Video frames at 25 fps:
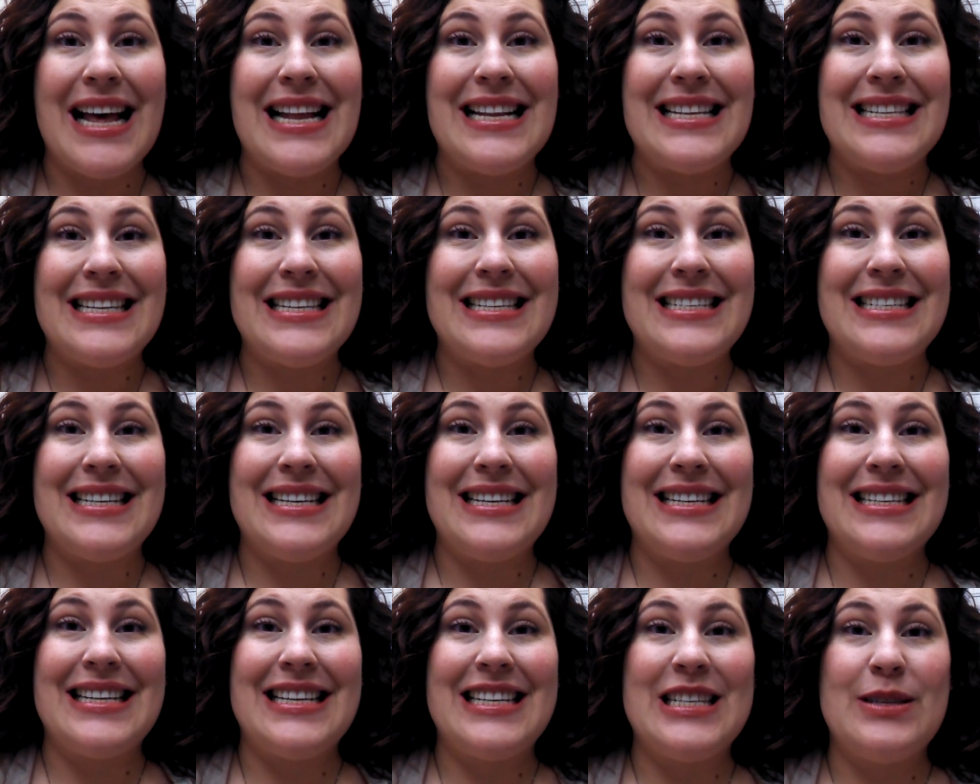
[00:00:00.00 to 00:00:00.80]
and
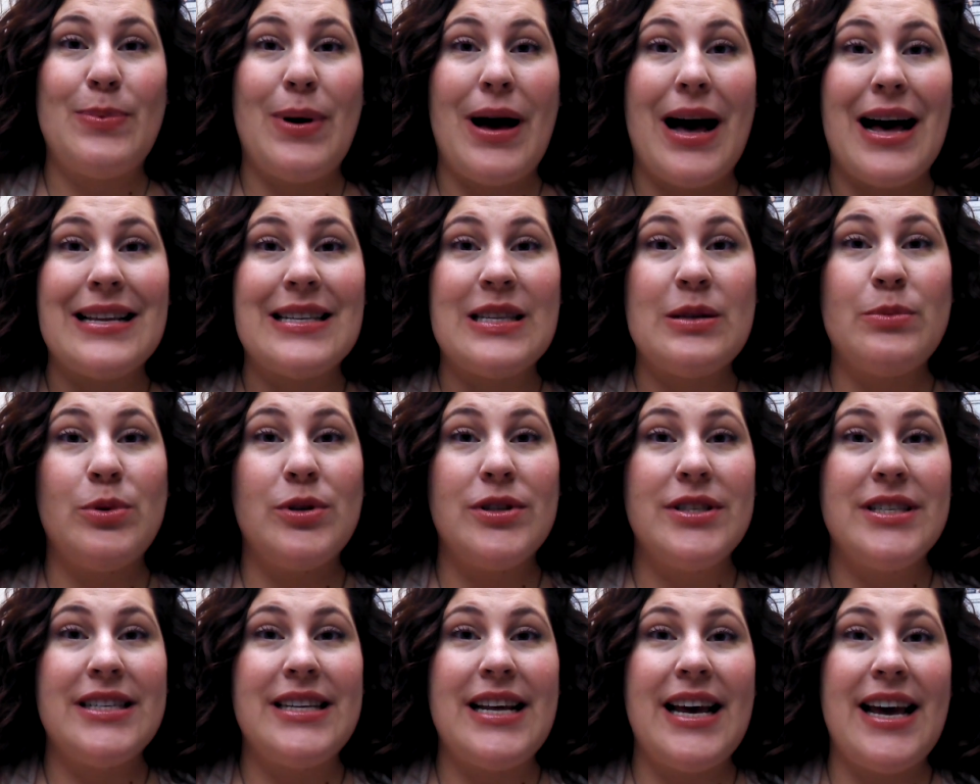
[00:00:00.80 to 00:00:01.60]
succinct as
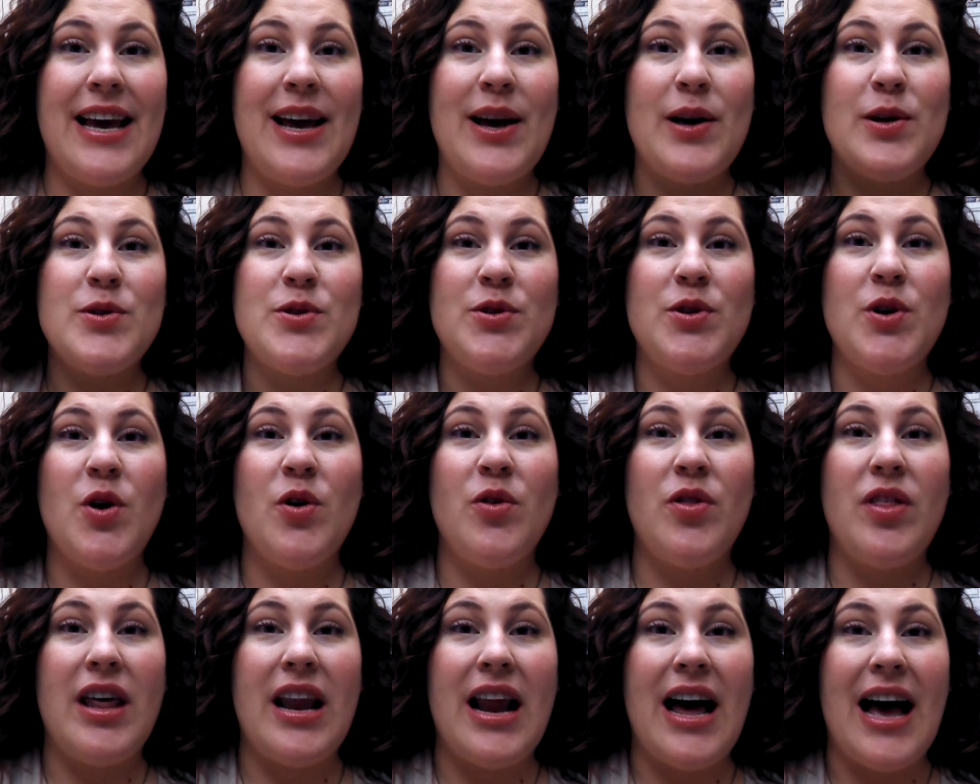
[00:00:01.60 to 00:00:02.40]
possible today
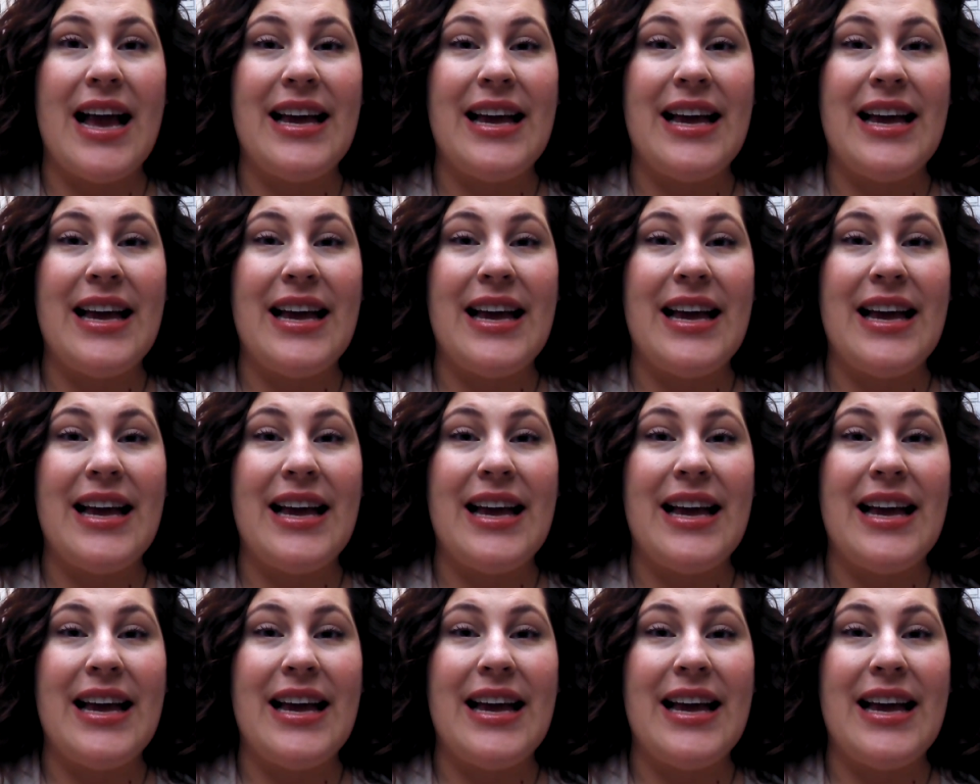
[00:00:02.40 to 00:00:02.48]
so that